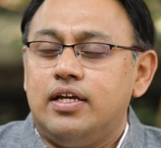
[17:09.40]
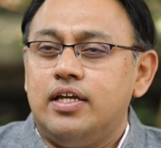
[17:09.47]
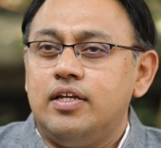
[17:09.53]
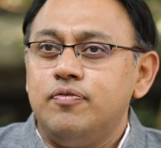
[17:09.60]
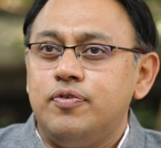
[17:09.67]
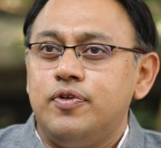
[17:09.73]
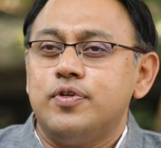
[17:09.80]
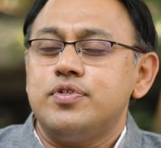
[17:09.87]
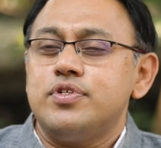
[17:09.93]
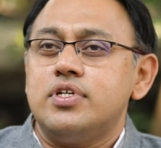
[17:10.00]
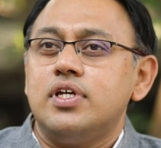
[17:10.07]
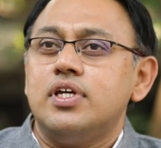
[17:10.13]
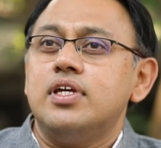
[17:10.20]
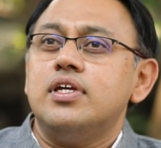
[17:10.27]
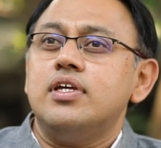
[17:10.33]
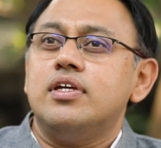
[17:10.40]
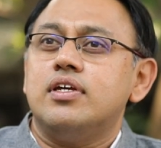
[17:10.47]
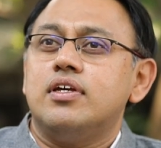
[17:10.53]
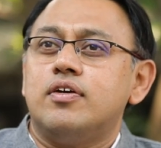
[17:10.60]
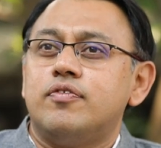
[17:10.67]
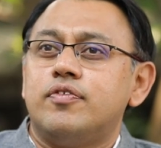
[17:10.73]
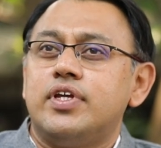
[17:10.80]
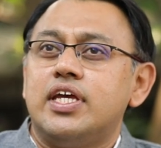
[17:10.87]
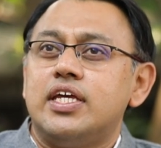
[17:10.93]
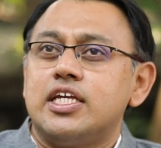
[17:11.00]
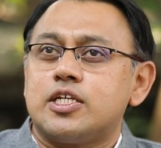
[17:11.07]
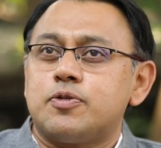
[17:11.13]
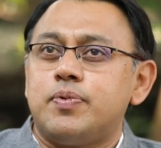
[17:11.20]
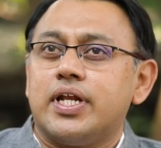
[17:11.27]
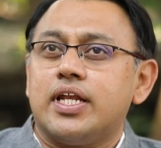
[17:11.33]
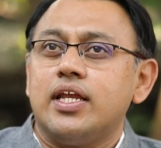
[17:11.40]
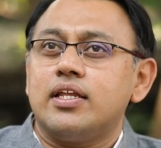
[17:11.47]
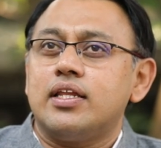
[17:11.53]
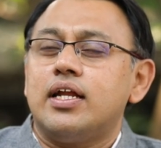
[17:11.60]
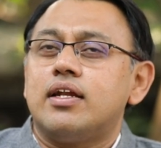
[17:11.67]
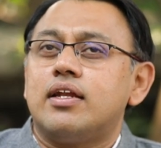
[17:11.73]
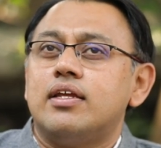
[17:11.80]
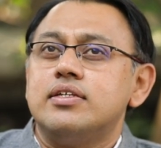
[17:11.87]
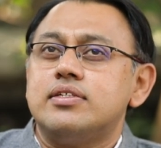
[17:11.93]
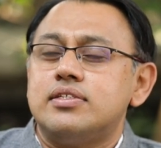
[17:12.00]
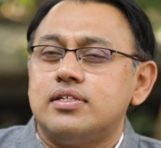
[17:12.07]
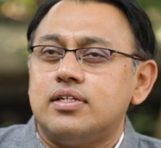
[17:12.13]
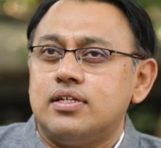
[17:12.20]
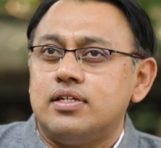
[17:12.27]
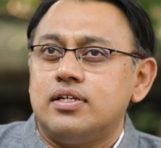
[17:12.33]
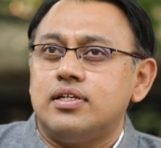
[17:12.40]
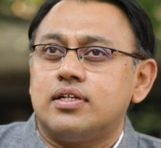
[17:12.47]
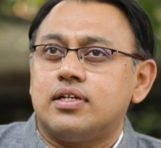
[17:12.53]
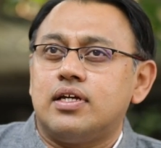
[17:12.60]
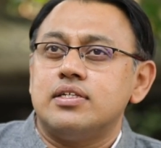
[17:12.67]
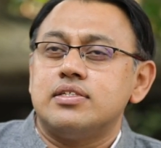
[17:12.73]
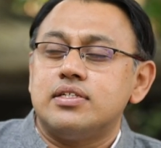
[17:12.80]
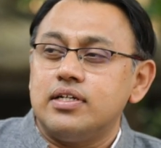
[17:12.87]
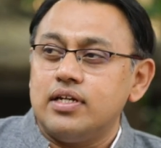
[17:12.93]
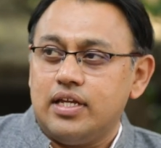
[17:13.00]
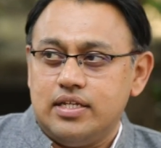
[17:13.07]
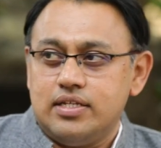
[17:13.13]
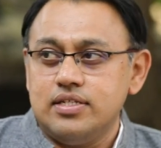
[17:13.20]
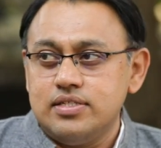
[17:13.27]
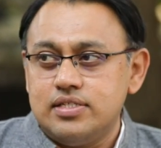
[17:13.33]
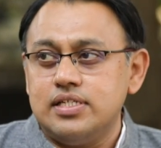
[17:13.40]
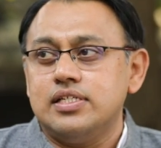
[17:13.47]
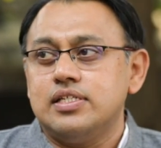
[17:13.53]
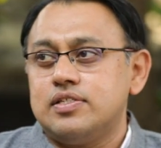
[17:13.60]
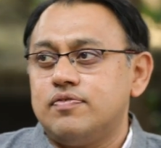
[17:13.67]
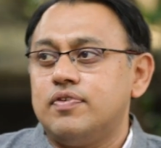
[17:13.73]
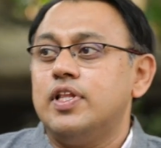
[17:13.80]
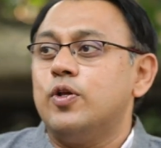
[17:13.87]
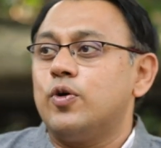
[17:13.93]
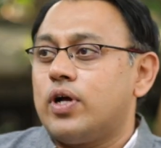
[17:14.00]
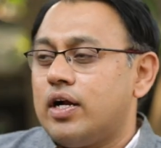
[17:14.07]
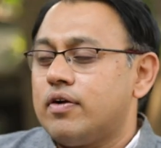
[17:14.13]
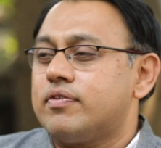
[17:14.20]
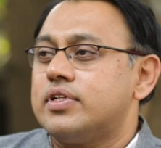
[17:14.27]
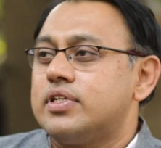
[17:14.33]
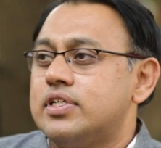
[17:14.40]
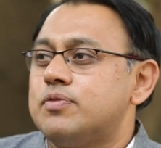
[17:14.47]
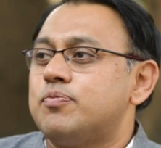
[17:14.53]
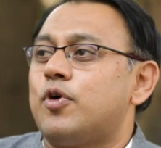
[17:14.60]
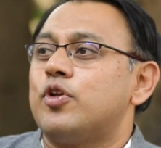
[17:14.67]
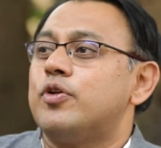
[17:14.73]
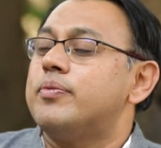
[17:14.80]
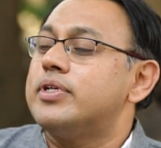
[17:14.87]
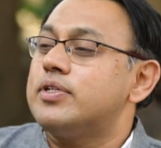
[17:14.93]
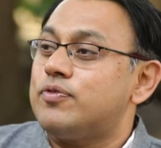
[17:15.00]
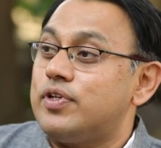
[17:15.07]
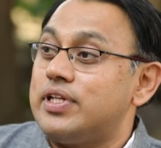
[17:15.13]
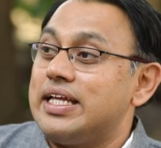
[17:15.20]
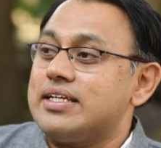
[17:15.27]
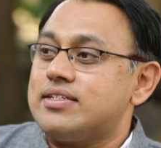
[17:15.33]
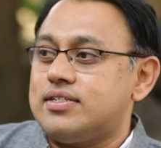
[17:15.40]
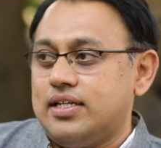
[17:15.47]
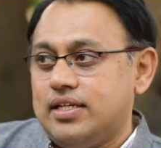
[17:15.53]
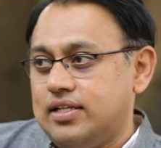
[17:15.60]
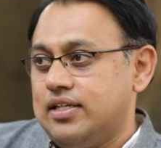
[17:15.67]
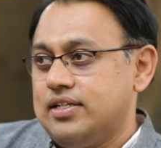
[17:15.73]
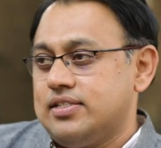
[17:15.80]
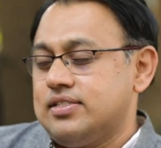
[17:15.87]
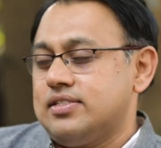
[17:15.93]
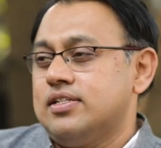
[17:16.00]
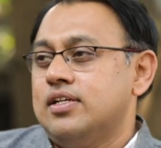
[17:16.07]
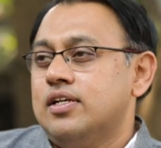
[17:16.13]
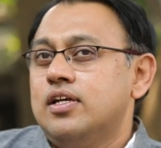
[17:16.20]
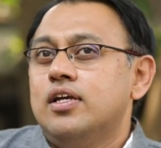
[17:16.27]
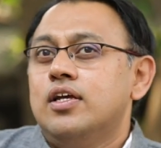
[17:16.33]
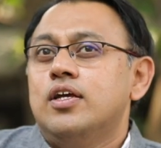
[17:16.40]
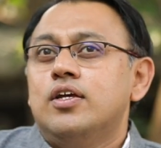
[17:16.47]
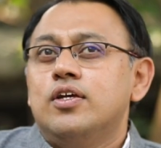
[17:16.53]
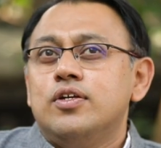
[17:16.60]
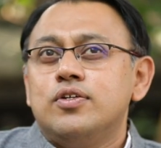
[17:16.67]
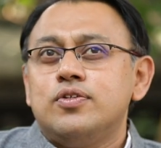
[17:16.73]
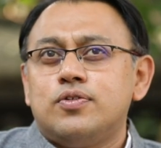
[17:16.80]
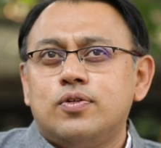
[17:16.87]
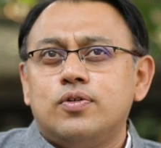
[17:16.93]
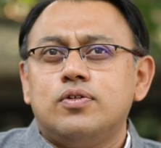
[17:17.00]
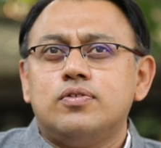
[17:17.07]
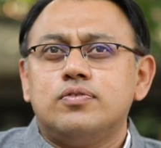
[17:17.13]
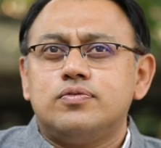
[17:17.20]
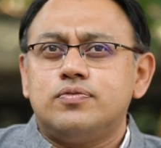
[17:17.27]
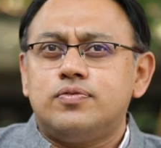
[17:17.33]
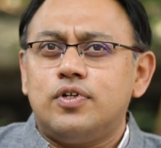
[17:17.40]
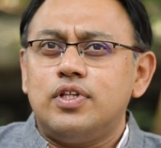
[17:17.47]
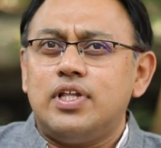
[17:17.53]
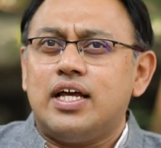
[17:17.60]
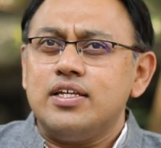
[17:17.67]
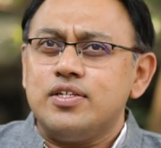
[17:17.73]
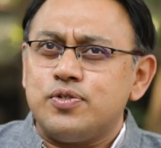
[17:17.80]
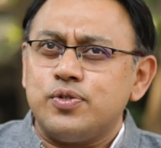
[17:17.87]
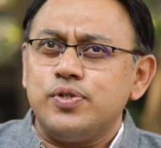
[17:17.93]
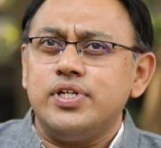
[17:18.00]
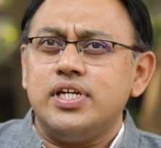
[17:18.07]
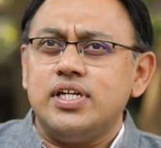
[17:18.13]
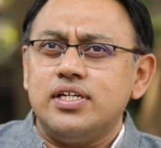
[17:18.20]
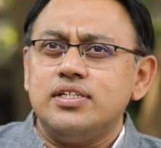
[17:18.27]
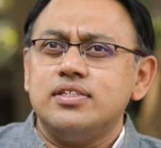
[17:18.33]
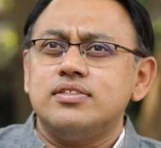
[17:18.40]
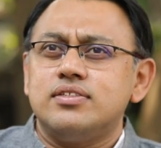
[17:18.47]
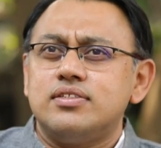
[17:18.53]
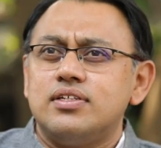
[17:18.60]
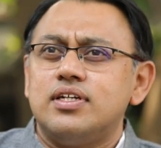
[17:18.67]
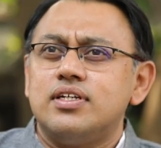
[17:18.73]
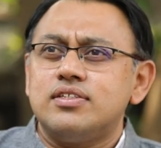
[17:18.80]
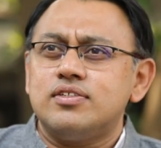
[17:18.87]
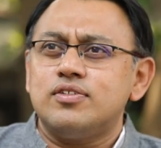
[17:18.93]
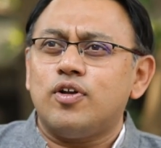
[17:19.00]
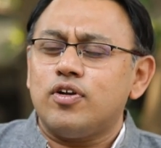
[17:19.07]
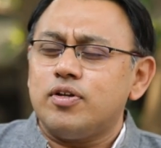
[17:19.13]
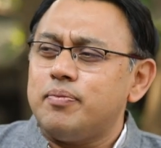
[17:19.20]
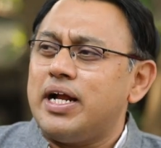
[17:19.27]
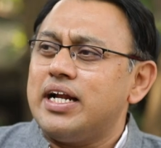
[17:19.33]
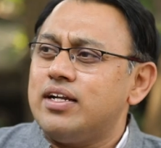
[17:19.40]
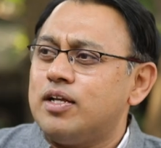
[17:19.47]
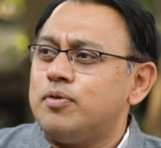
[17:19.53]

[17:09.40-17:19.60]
in future, we are expecting that these uh, concerned agencies will look after this monument for next ten years. So, for last two years, it's not a bad